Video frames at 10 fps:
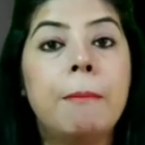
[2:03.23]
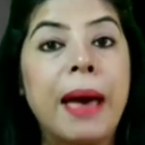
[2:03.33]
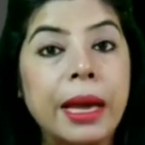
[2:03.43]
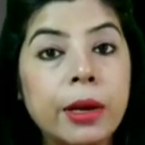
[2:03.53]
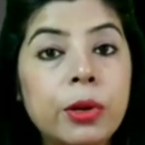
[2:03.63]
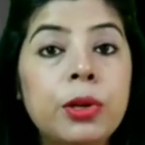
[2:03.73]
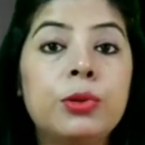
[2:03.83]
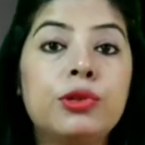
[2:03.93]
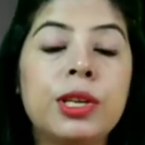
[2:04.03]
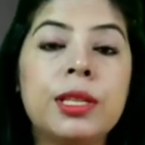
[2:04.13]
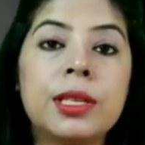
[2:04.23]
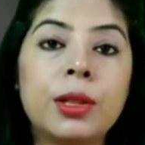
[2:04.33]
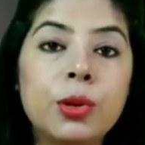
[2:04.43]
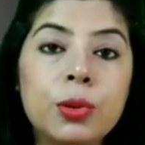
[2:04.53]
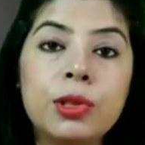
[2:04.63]
Macronutrients
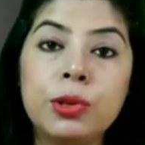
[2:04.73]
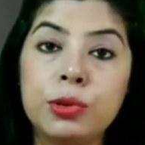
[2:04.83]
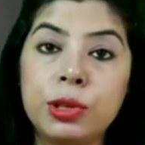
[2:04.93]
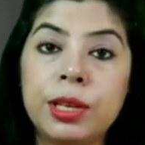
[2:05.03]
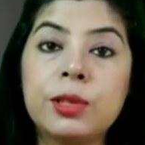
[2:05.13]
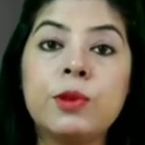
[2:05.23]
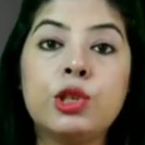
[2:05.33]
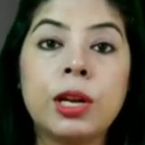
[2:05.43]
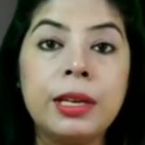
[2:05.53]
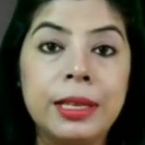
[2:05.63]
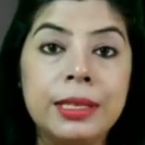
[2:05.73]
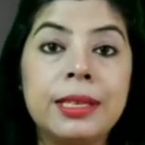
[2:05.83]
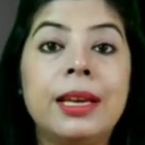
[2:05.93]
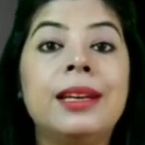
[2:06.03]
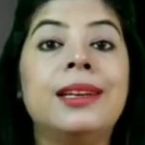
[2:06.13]
are those nutrients which are
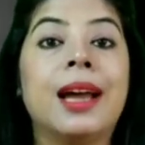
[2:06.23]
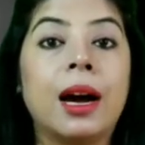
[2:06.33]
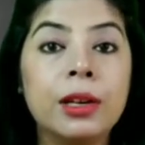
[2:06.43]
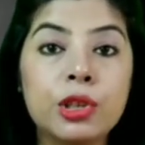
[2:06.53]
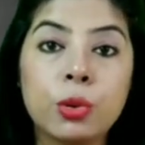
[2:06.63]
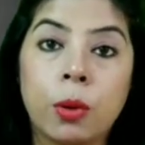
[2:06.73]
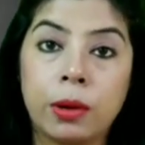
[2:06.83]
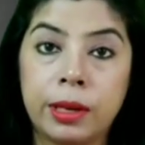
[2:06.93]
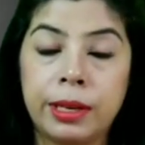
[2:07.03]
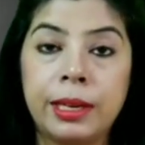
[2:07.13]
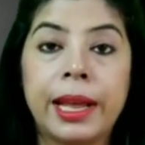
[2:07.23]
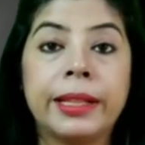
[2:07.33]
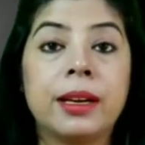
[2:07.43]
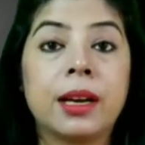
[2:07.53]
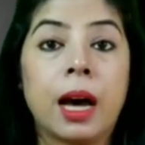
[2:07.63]
needed in large quantity,
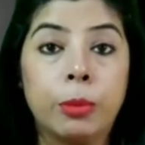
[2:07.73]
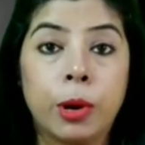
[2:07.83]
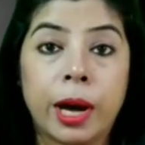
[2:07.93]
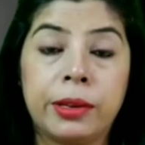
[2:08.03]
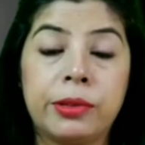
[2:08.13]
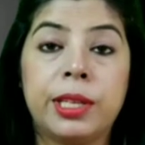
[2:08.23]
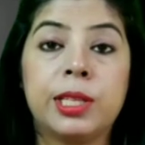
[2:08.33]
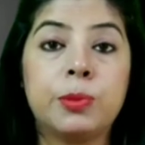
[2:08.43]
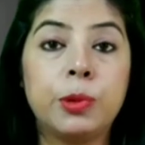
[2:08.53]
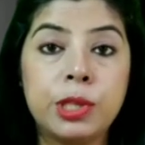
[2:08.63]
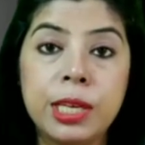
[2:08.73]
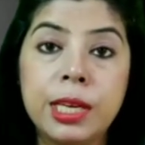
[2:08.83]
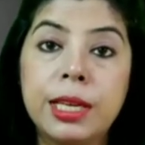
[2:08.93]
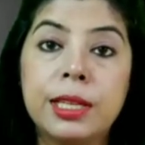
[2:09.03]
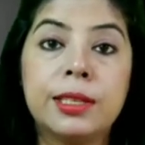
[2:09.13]
like the carbohydrates,
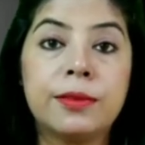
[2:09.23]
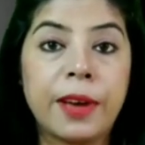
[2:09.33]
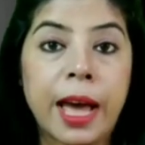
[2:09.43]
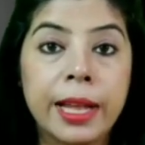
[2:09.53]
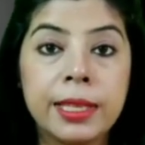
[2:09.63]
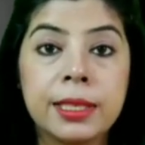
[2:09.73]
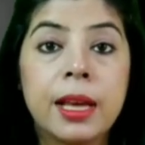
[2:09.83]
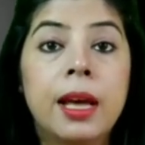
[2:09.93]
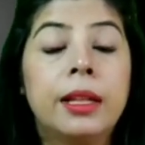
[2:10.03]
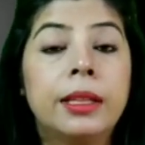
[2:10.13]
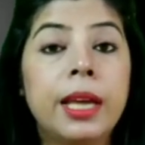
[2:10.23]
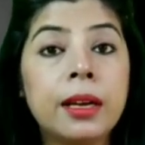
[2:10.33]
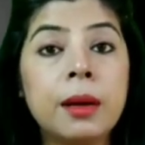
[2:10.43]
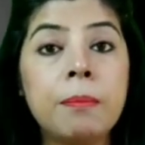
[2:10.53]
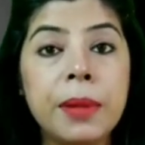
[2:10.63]
proteins, fats. They are
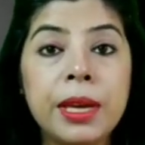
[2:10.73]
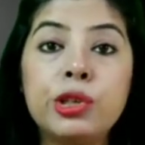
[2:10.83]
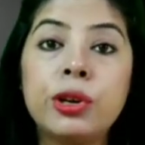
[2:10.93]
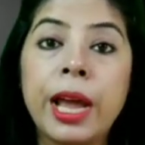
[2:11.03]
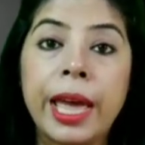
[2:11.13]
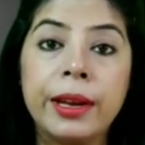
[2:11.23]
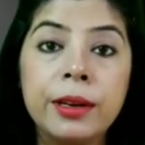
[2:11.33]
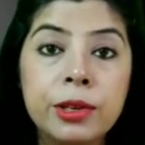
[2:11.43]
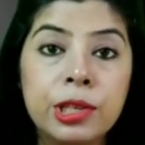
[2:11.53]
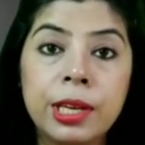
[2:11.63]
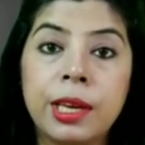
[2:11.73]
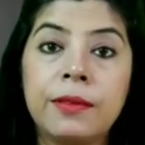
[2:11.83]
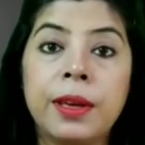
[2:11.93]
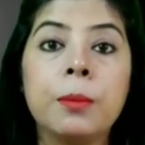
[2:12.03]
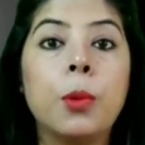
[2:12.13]
the major energy
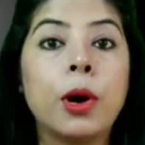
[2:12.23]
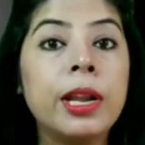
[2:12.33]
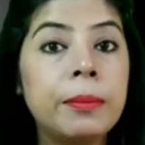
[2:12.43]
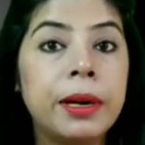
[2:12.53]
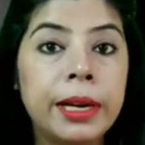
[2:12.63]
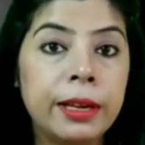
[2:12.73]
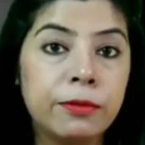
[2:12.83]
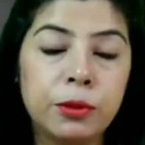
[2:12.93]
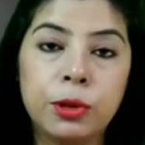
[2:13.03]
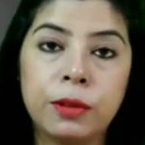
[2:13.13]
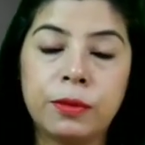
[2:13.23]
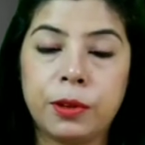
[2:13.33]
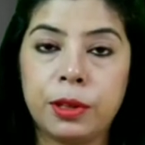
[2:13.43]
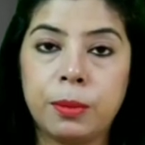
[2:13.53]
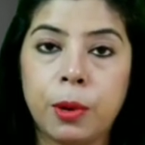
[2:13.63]
giving, body building food
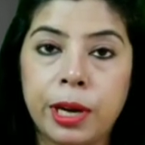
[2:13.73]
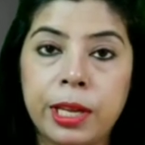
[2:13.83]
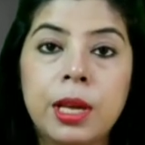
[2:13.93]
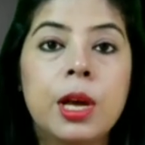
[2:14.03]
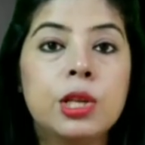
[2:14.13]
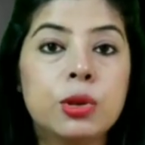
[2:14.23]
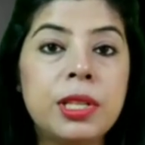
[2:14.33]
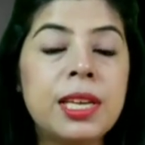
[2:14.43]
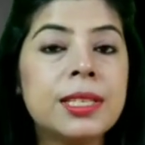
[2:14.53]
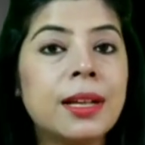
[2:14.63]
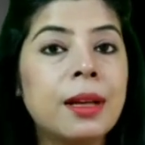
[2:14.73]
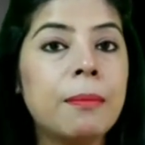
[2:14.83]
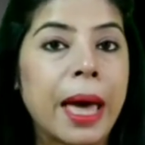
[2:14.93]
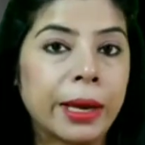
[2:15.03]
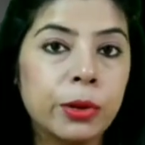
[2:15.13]
for the body. So these are the
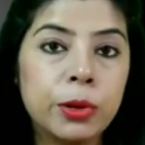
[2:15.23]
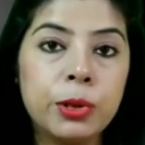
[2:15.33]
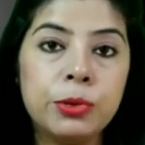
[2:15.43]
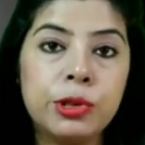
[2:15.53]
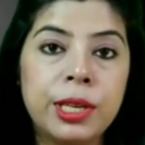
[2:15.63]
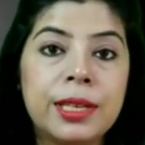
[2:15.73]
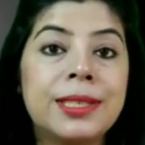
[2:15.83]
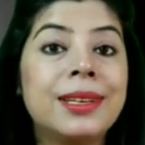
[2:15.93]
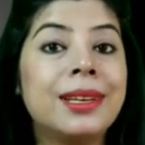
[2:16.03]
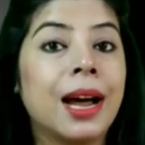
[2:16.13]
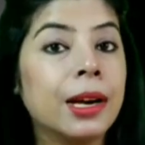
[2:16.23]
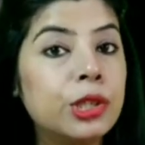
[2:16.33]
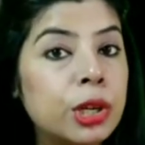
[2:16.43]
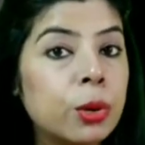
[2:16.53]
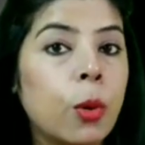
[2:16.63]
macronutrients, that
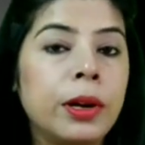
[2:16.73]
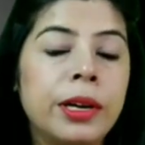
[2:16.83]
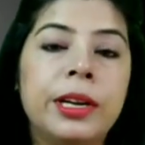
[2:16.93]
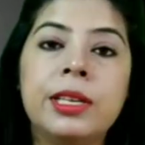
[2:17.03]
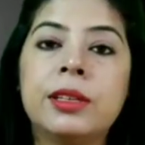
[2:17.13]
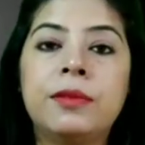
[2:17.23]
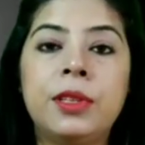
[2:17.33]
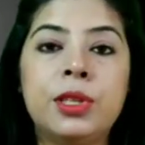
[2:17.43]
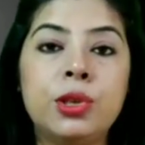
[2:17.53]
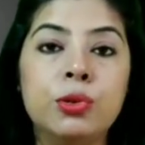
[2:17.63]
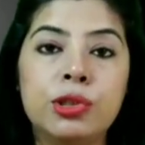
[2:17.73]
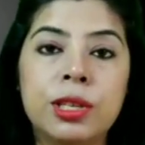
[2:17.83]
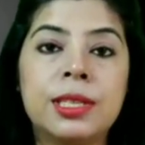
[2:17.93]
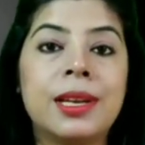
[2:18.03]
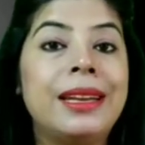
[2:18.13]
larger quantities of these
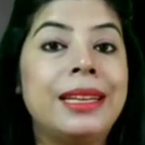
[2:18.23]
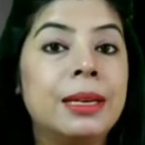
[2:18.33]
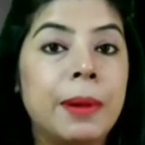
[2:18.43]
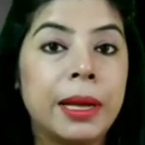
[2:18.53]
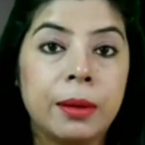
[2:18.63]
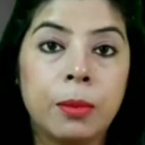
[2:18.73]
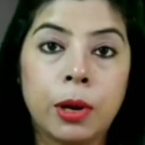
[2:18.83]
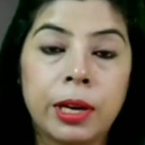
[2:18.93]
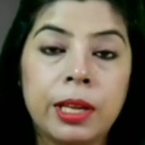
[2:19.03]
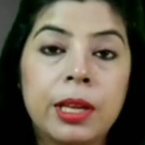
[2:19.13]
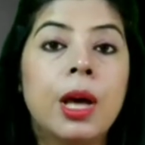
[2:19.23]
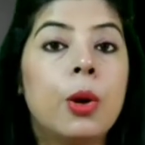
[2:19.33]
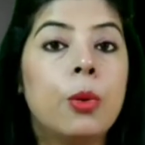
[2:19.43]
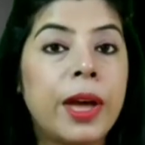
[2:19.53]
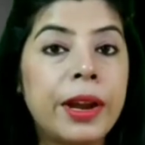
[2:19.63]
nutrients are needed by the body.
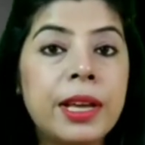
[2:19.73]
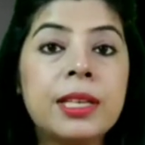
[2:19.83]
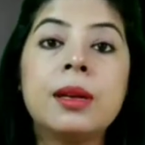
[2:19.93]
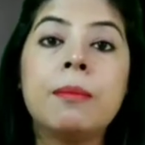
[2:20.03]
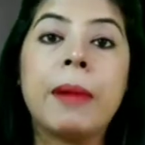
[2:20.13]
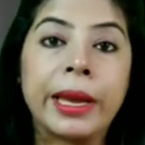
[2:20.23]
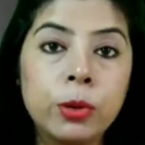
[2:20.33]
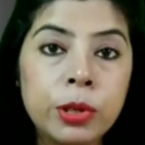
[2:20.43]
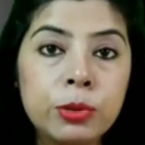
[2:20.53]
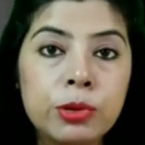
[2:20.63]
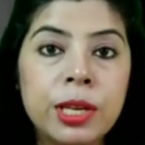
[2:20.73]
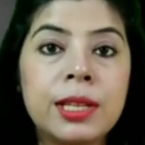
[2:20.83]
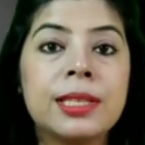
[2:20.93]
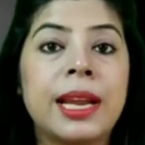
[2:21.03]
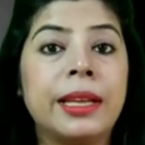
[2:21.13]
Whereas the
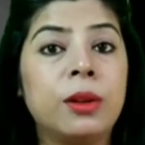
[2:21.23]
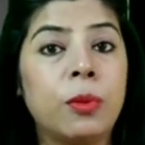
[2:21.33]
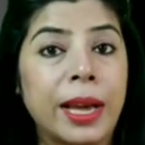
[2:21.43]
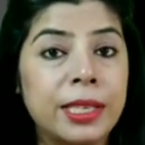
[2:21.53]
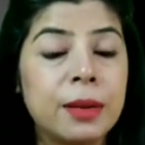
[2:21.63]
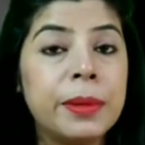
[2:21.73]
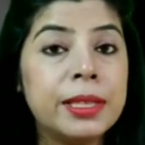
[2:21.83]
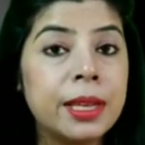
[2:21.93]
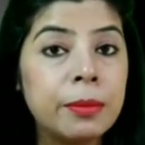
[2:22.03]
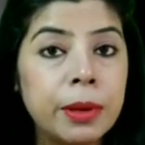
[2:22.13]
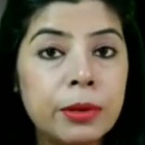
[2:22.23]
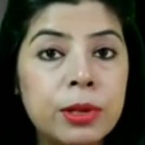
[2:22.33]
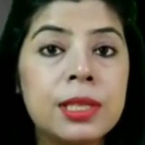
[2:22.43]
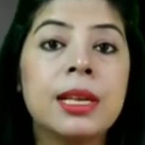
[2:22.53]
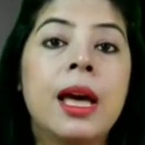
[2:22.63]
micronutrients like the vitamins and
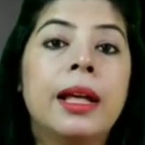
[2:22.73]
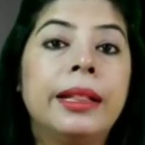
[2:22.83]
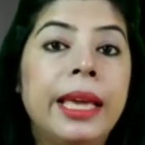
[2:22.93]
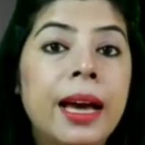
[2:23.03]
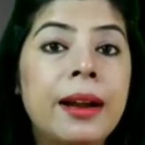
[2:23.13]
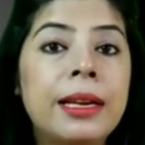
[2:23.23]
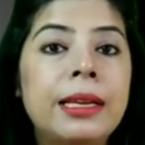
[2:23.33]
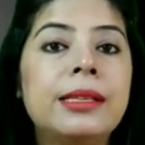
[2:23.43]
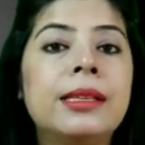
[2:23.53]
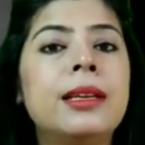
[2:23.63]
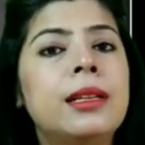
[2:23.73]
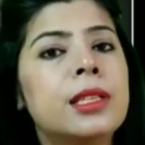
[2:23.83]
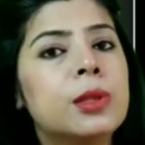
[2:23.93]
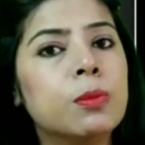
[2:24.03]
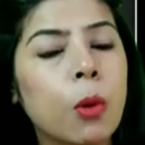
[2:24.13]
minerals, they are needed in
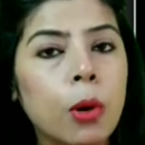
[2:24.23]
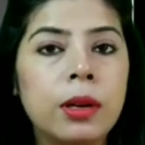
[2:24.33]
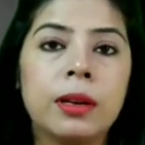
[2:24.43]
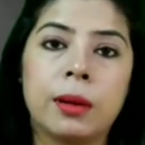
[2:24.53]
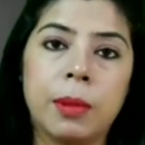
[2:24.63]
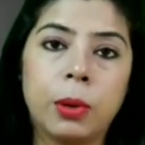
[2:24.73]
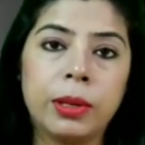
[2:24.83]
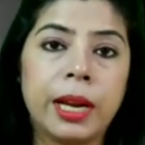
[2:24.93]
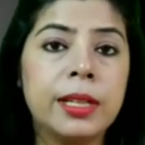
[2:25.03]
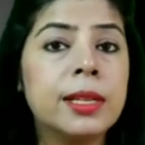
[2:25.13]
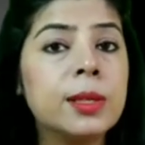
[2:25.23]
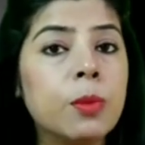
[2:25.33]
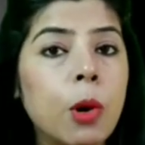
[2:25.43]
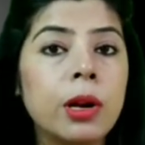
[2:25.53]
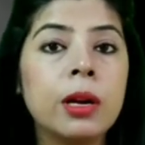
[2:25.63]
smaller amount. That is, a
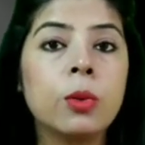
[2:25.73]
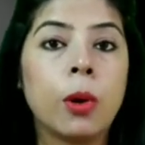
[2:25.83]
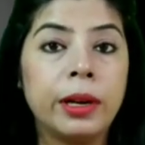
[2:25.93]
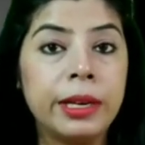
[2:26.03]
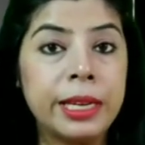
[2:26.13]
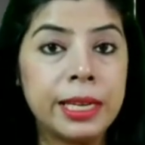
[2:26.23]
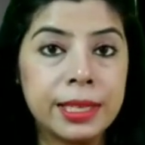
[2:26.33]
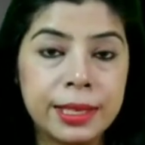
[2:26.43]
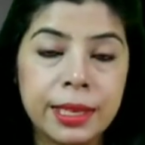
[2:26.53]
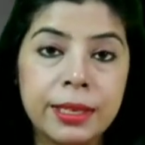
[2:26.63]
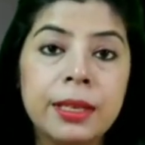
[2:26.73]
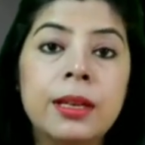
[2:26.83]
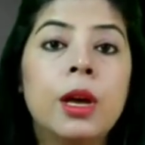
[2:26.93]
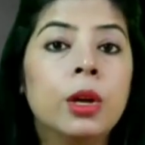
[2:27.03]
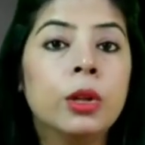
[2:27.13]
smaller quantity is
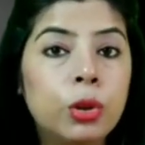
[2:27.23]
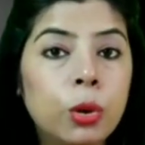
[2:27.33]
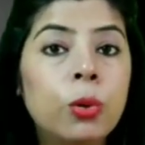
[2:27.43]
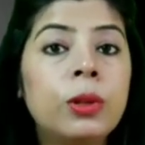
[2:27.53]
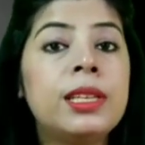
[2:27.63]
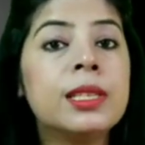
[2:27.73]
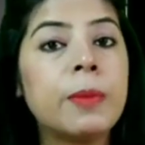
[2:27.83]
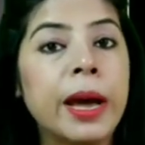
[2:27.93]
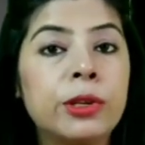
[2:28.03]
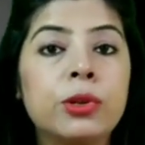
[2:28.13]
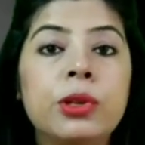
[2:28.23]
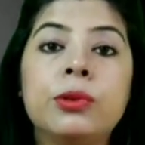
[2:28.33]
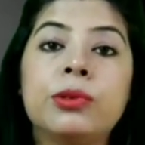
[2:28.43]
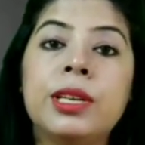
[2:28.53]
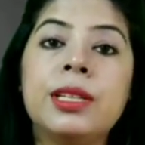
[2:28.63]
needed, though these
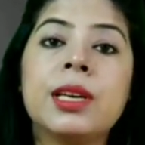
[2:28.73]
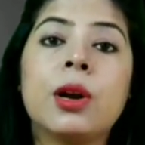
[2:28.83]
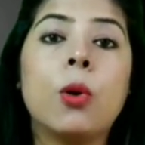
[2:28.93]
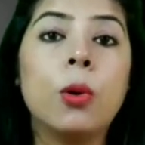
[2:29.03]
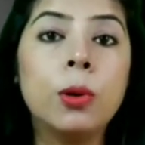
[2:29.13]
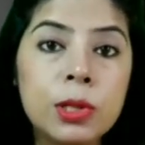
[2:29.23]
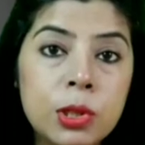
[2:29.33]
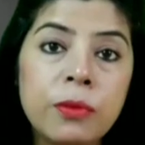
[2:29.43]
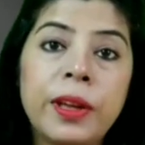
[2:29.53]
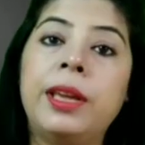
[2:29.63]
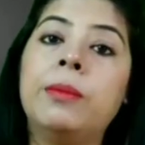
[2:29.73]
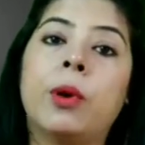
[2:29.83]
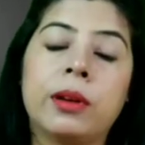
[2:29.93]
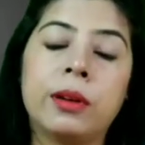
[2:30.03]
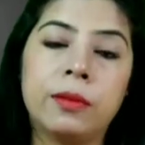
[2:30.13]
micronutrients are also very
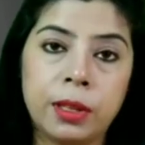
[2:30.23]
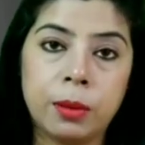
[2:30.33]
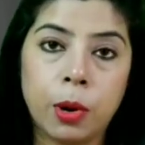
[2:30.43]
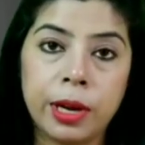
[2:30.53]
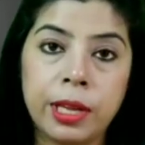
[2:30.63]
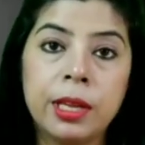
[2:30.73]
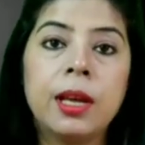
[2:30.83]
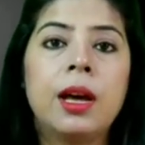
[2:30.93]
important for the body.